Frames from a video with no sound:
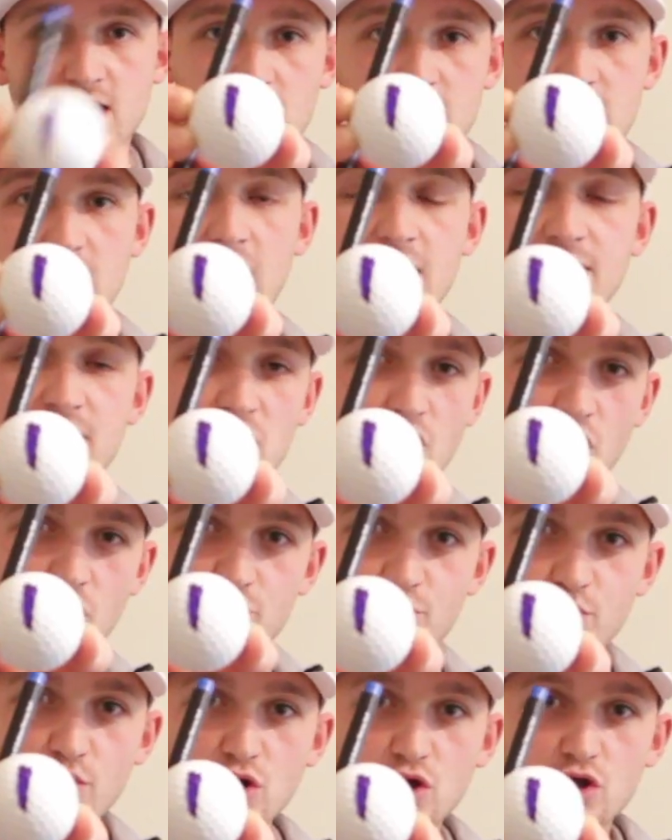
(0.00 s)
Line the
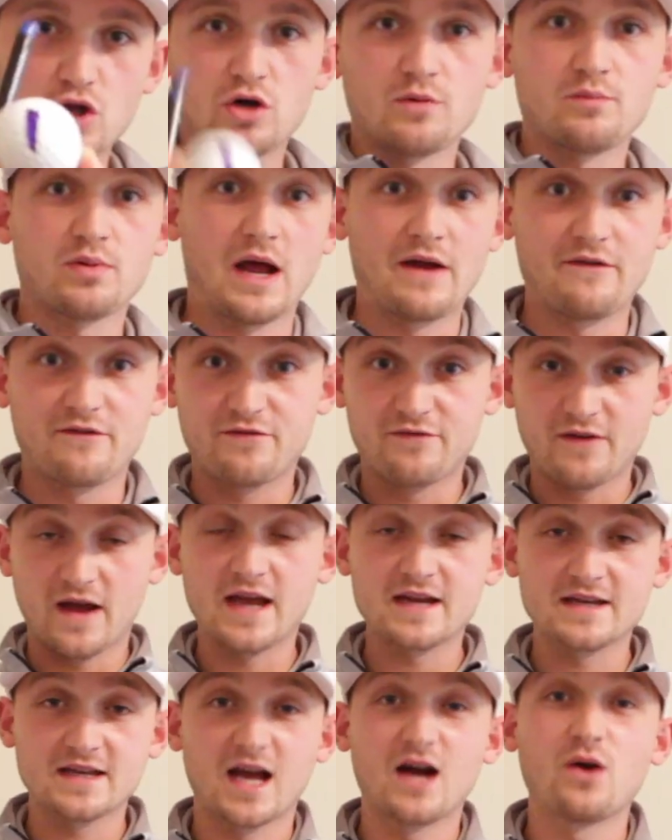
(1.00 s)
golf ball up and
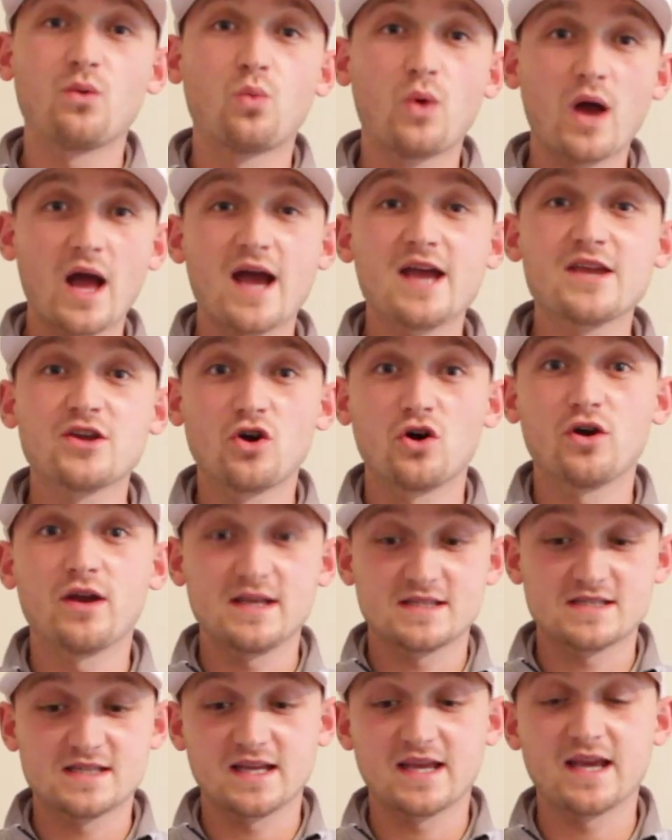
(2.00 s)
find out where you're
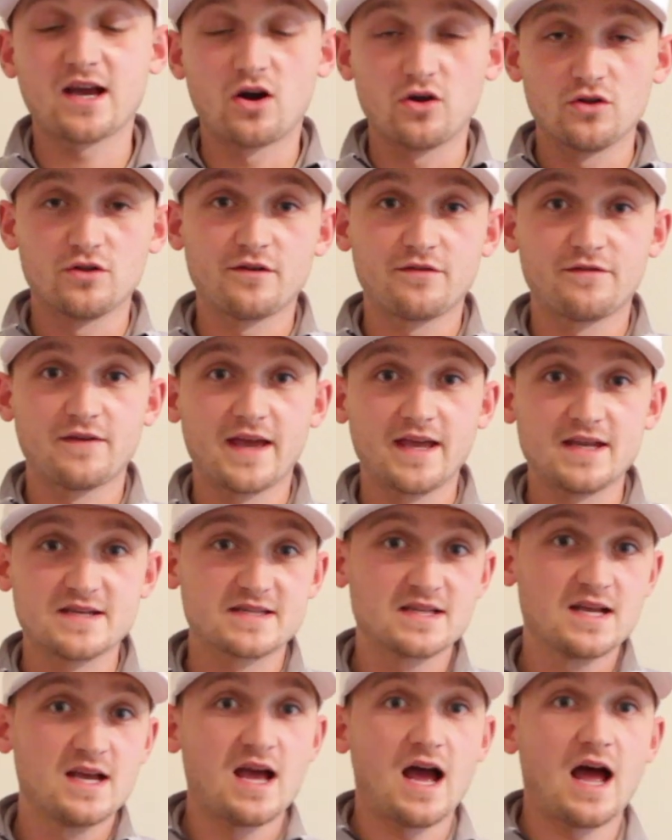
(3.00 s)
hitting it on the
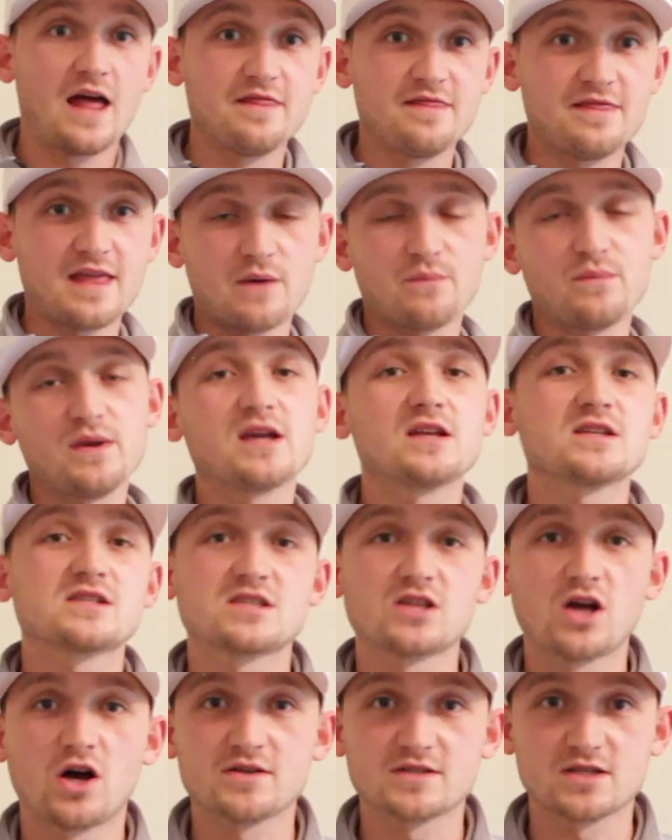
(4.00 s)
face, and then we can
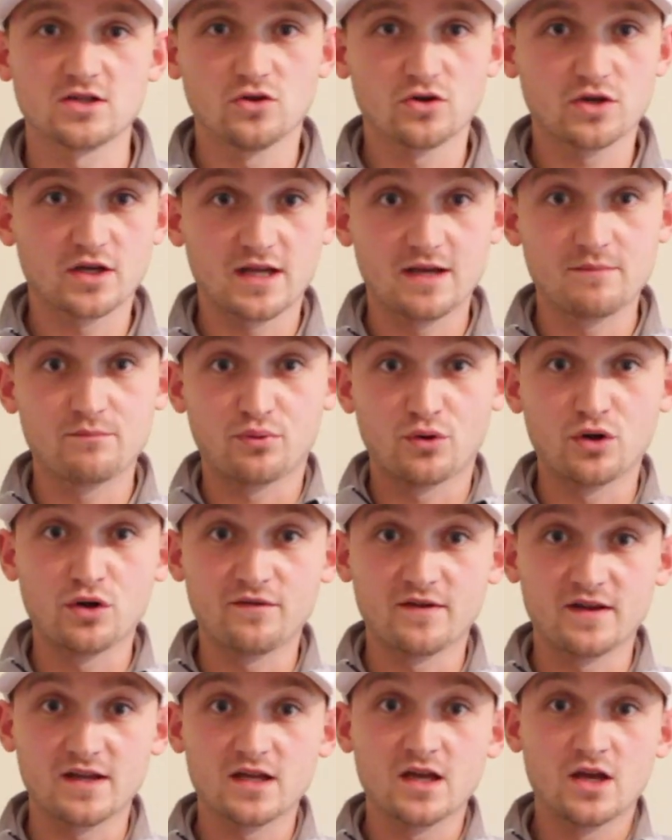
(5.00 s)
start to look at it
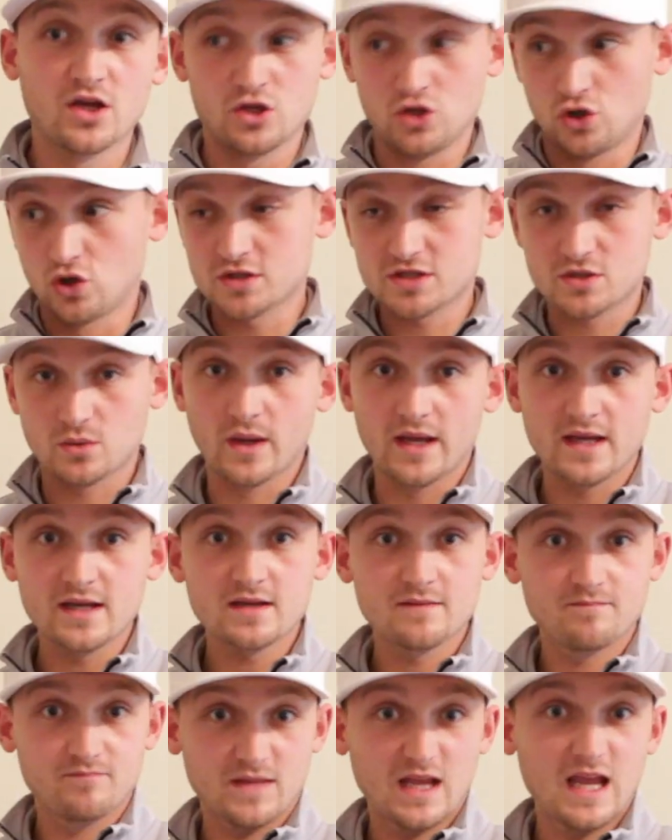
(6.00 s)
improving your
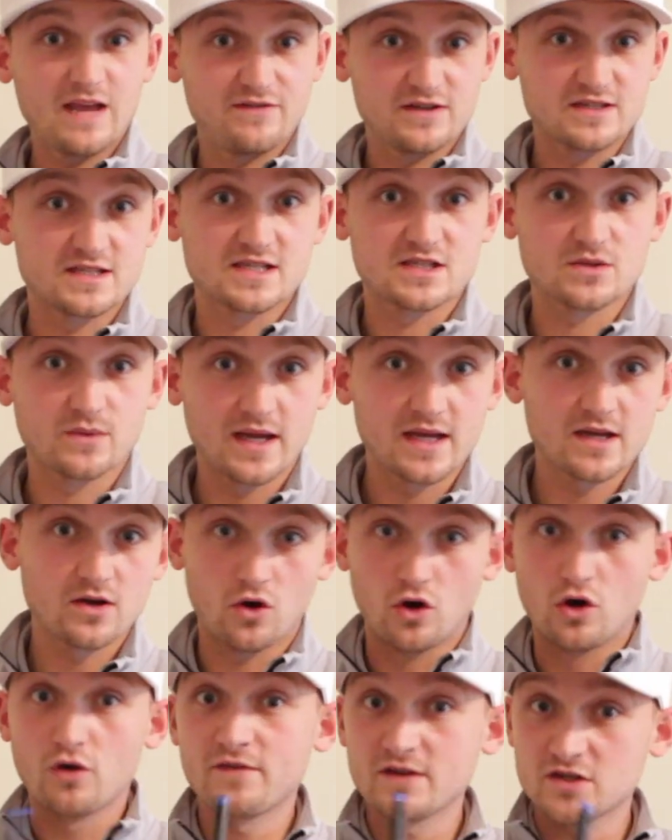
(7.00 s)
swing, if it's the swing,
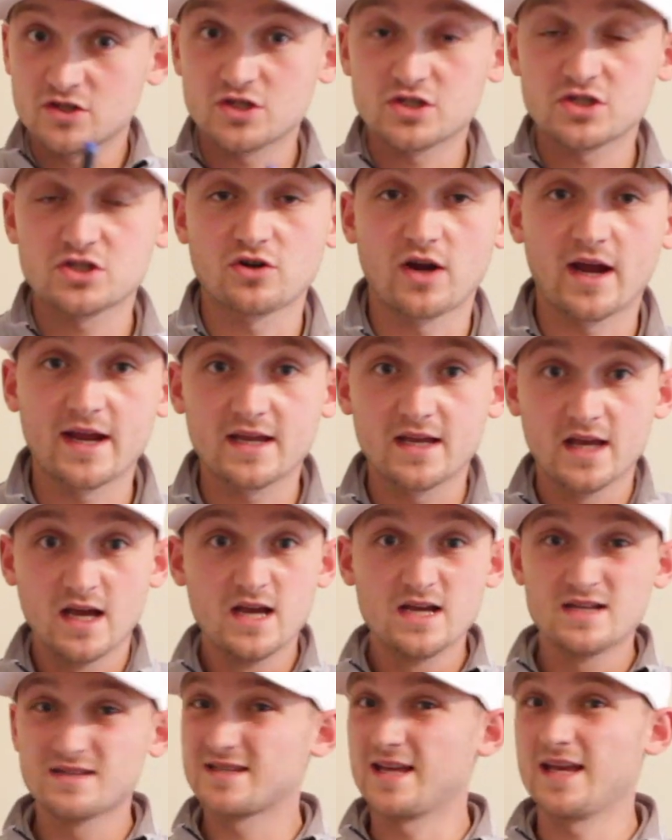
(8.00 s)
or if it's just strike,
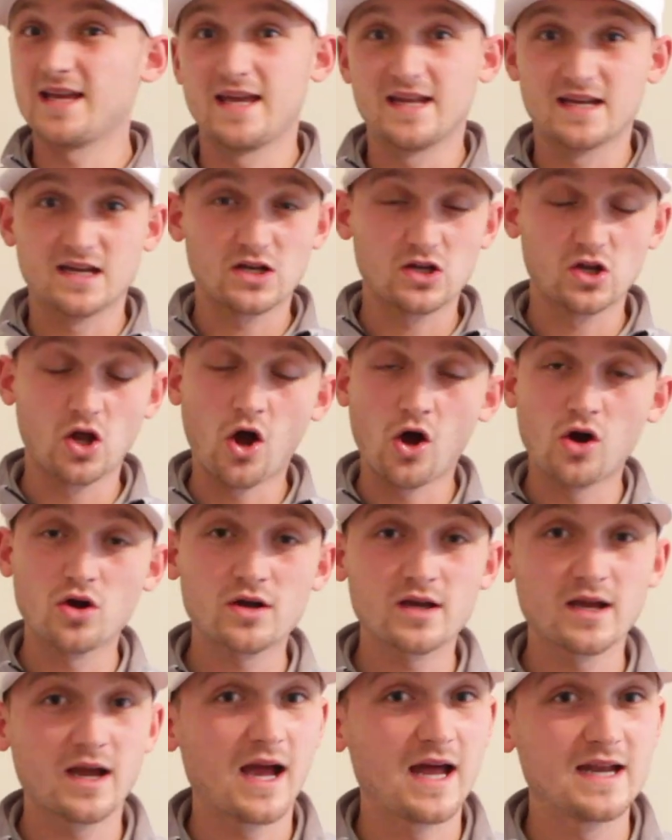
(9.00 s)
to hitting
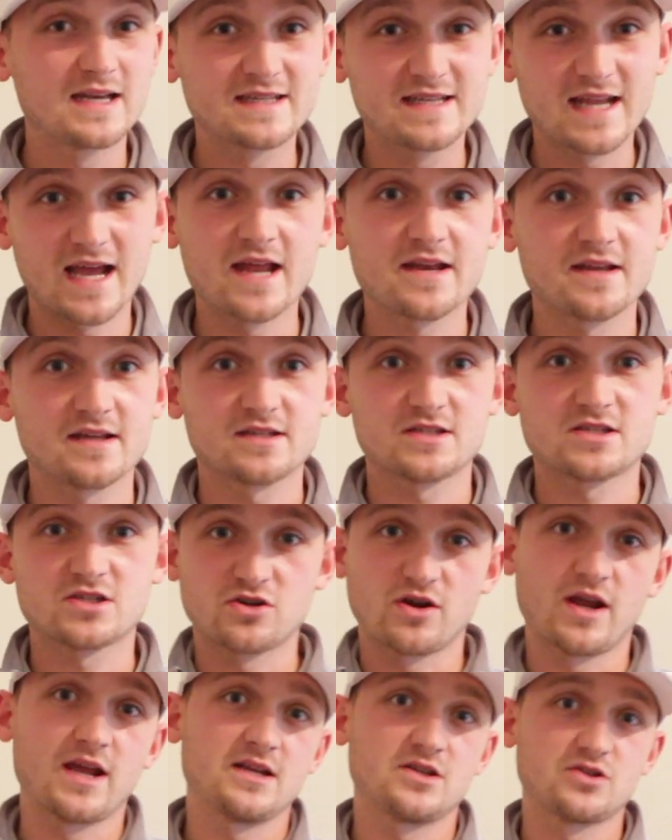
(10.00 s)
long and dead
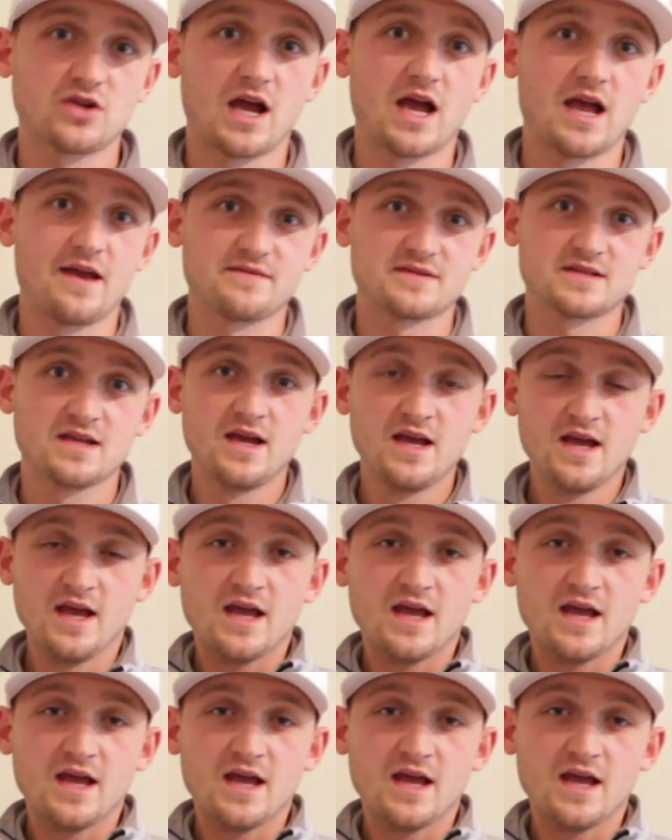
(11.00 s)
straight drives.